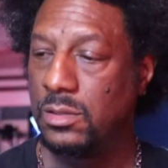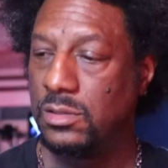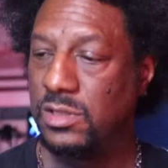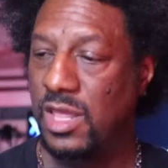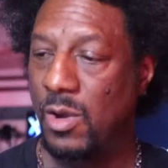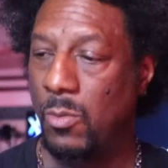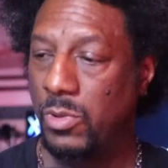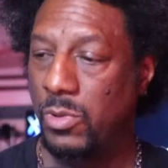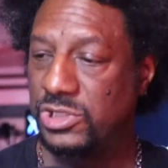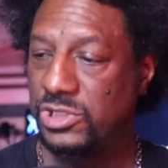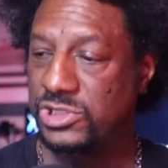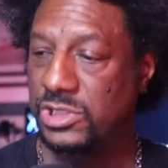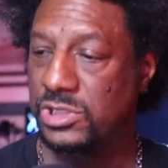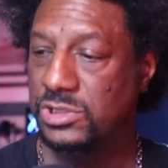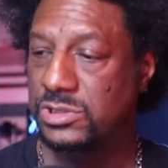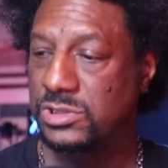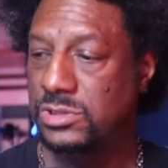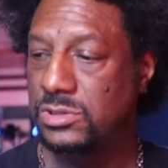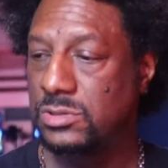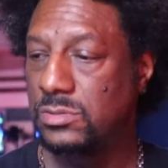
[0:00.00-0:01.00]
that we
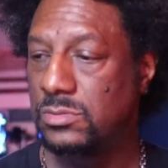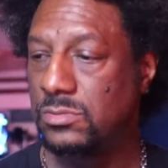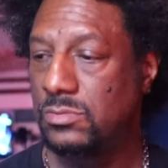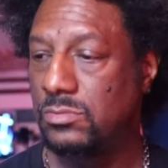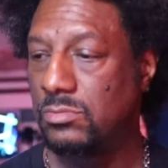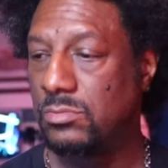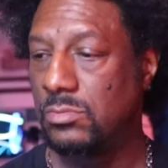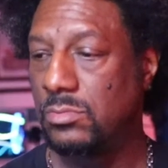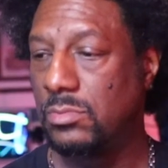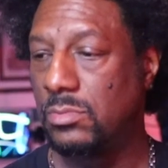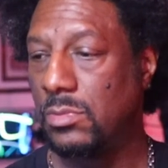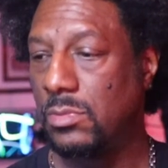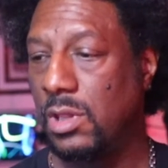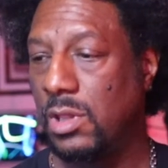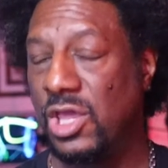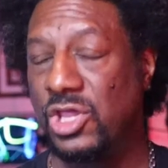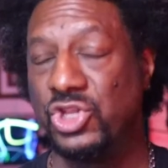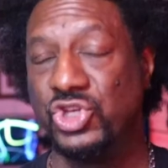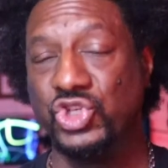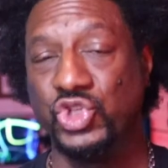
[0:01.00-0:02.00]
just
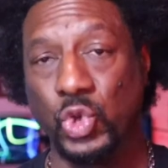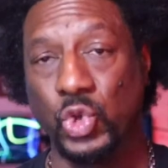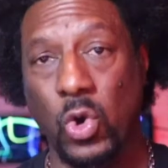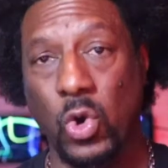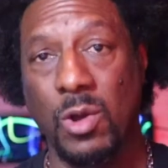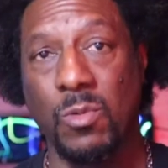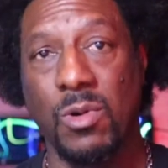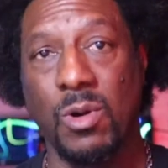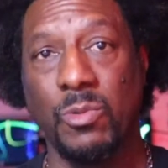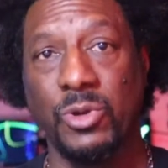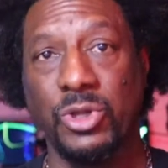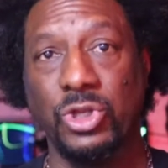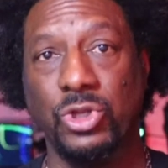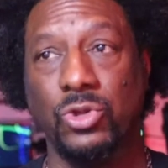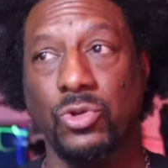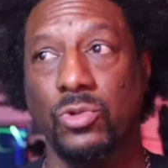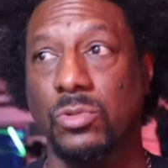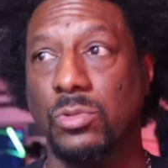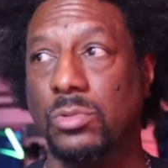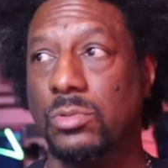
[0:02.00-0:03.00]
enjoy what we
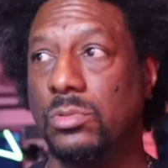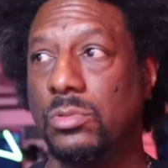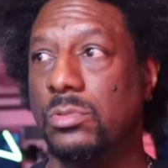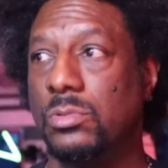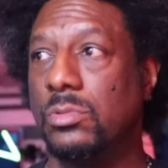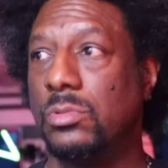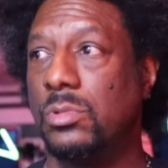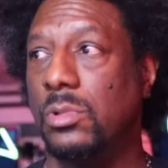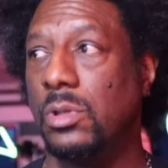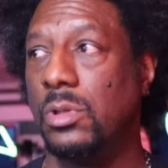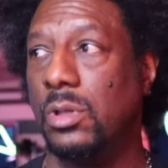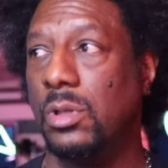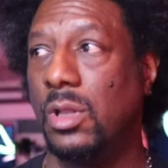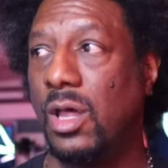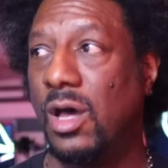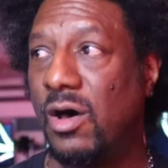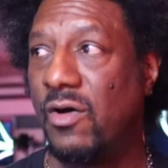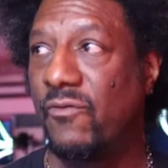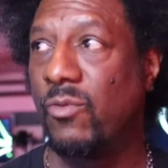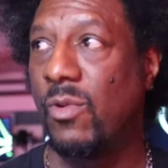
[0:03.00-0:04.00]
do,
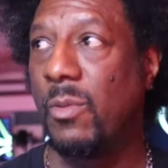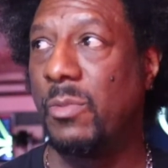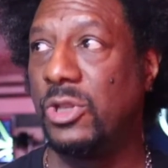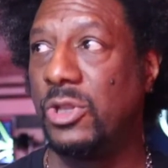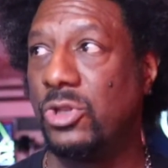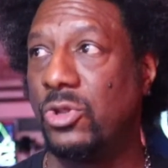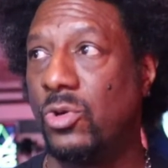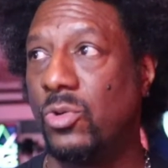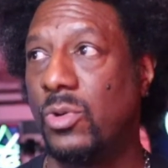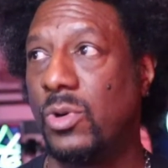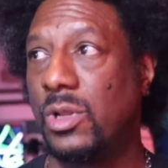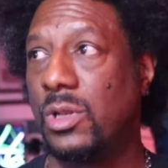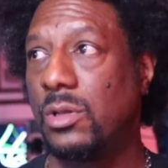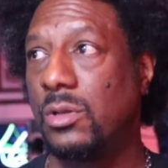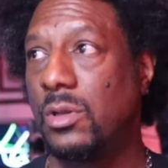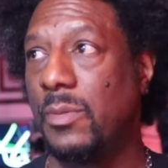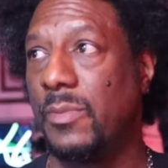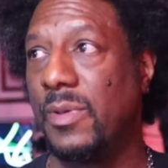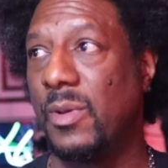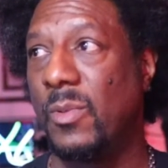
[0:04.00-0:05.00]
love what we're doing.
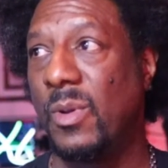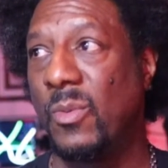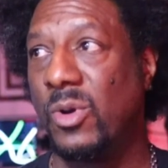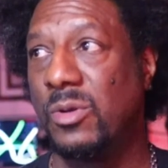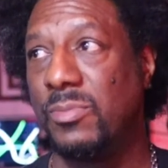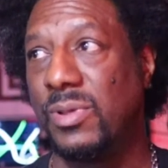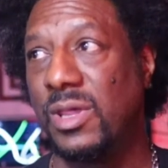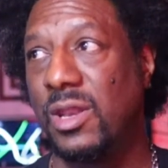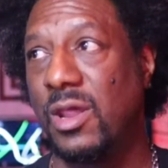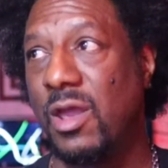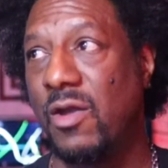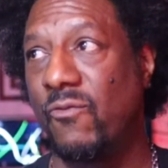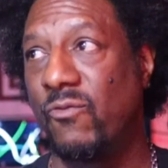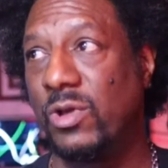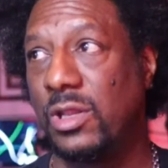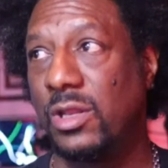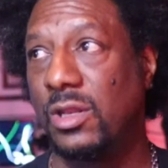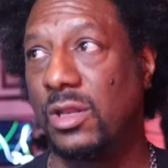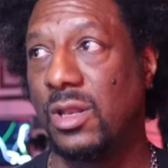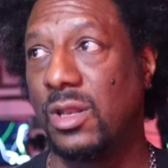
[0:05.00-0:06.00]
I mean, we wouldn't be there if we
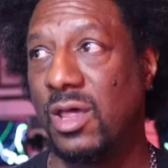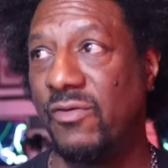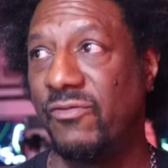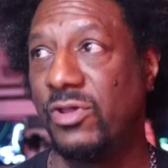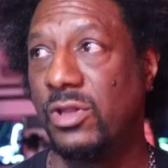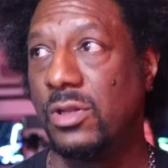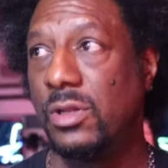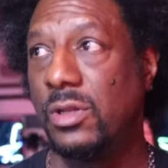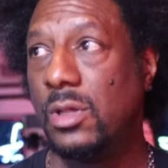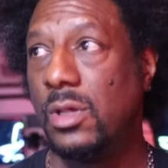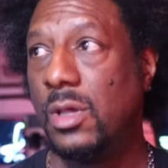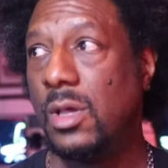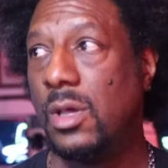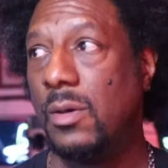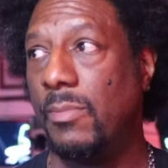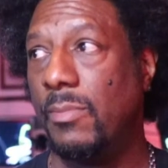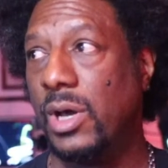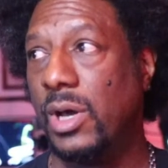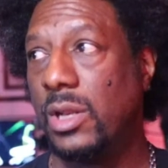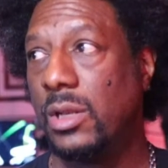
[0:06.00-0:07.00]
didn't love it,
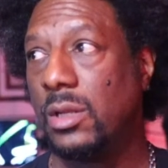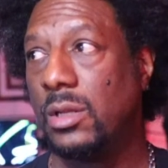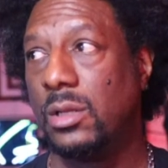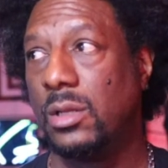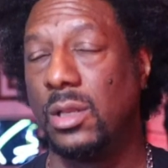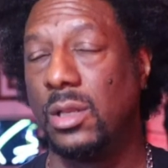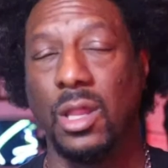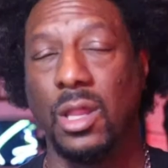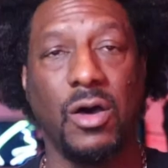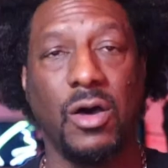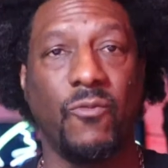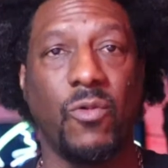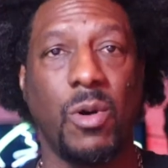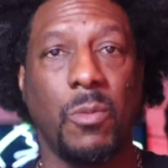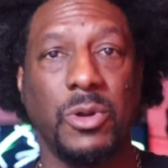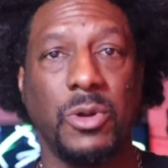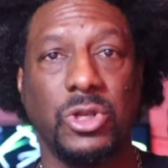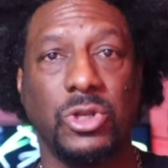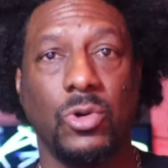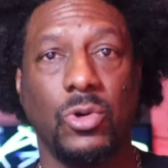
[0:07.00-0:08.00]
but love what
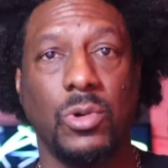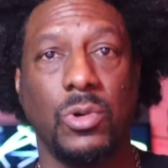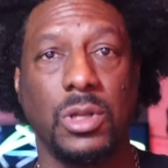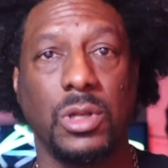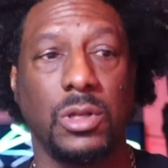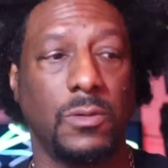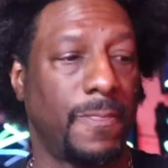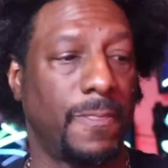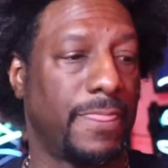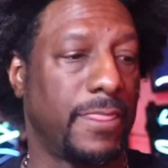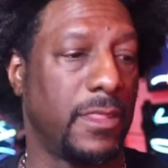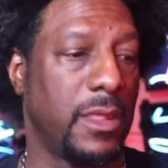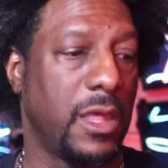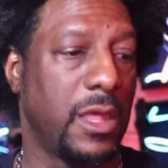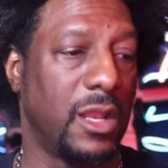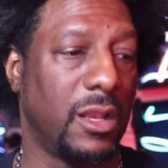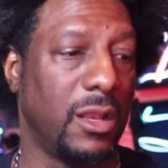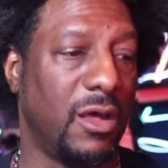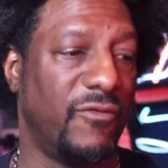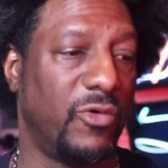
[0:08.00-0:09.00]
we're doing
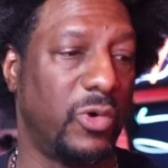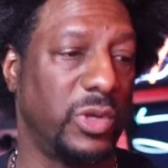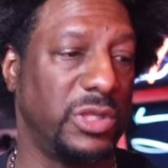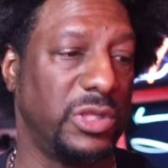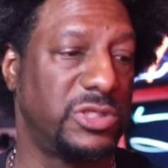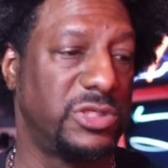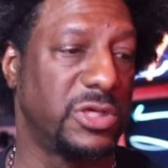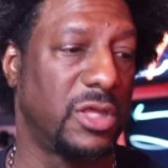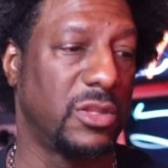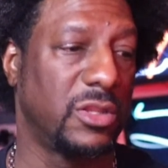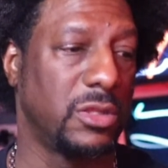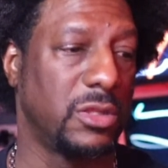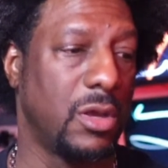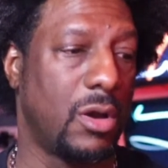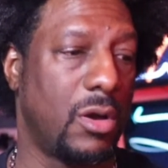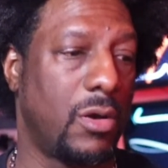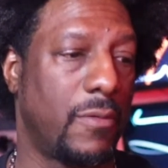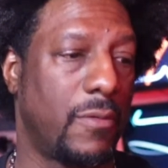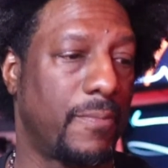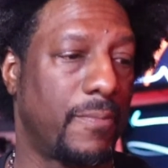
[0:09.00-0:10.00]
and love on each other,
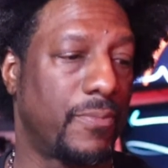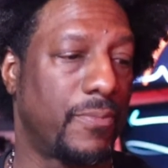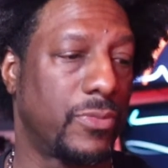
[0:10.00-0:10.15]
y'all.